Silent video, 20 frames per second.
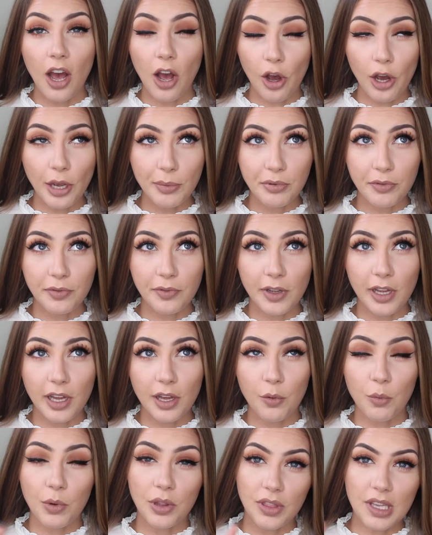I
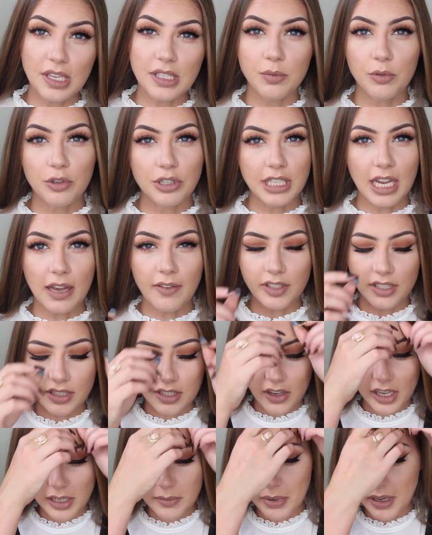prefer with this one to have a
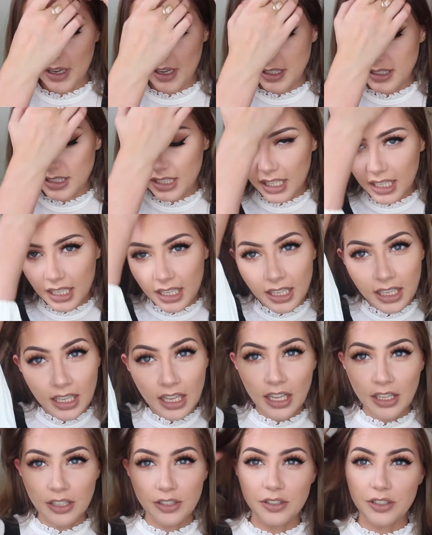side parting.
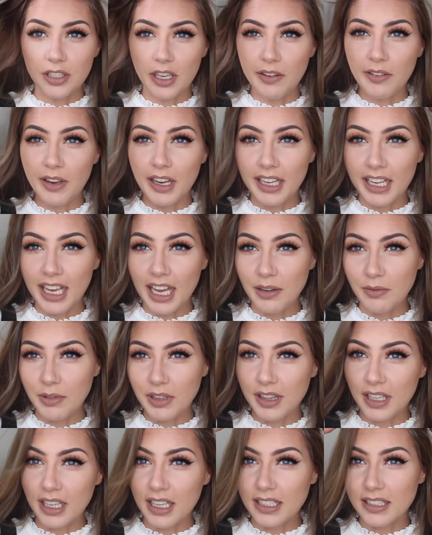So again,
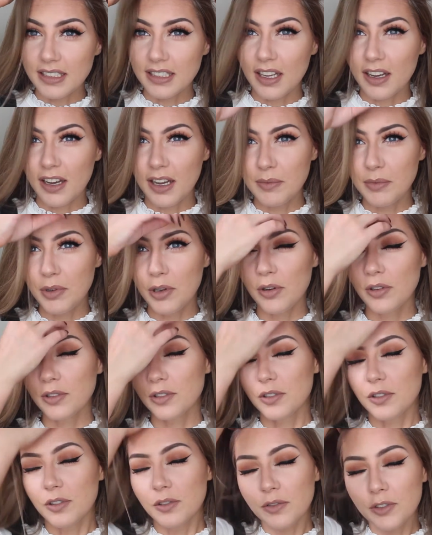with this, I'm not
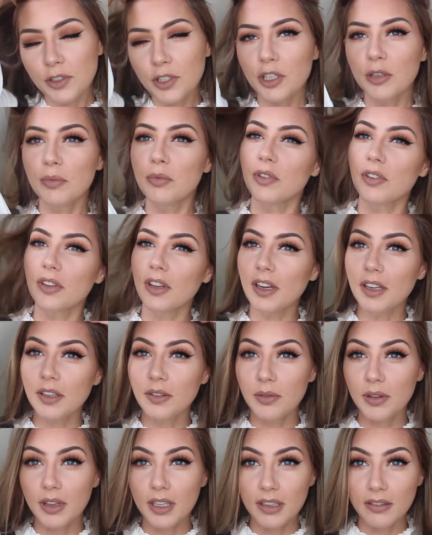sort of too
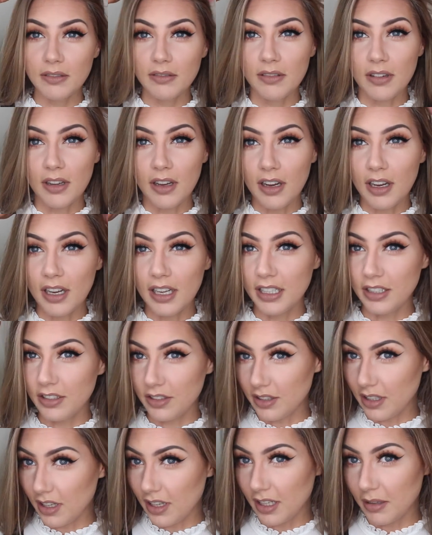precise with it. I
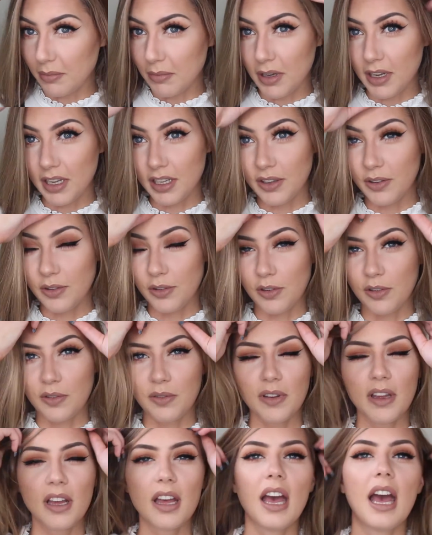just like mine sort
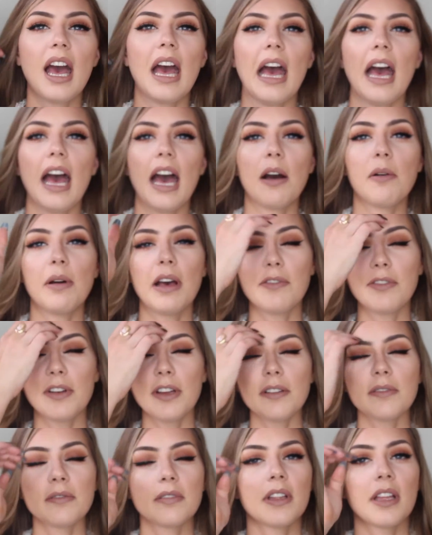of
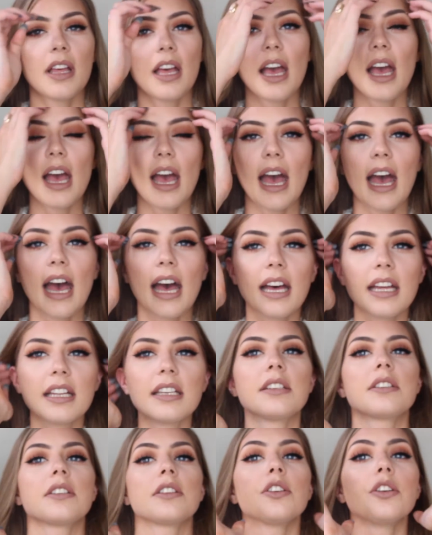however.
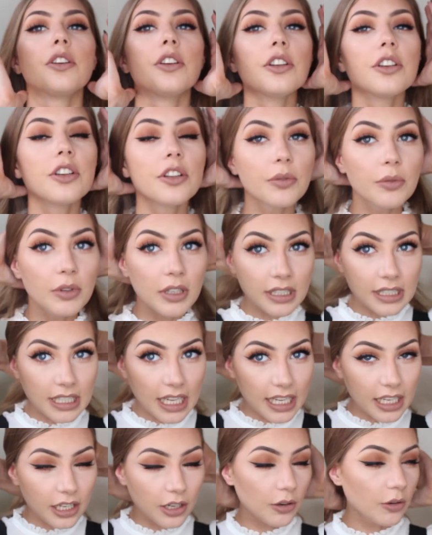And you just want to
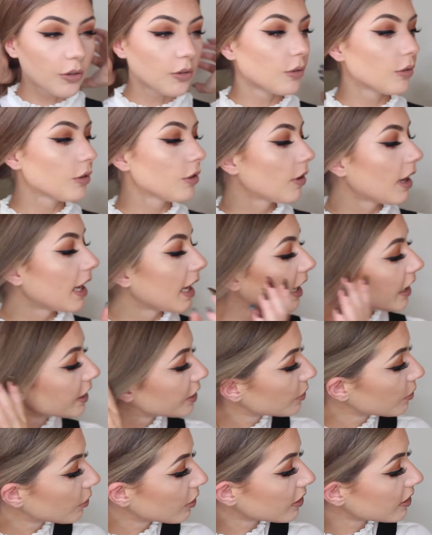take all your hair
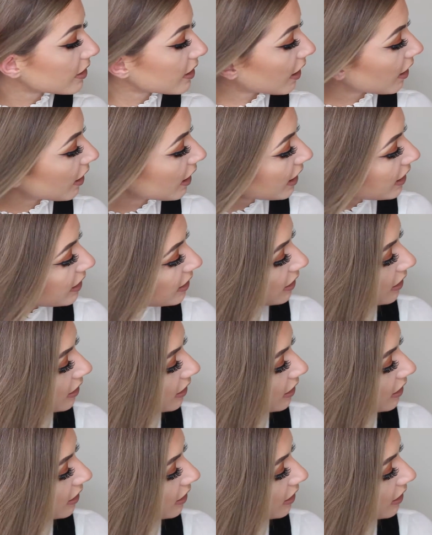to one side.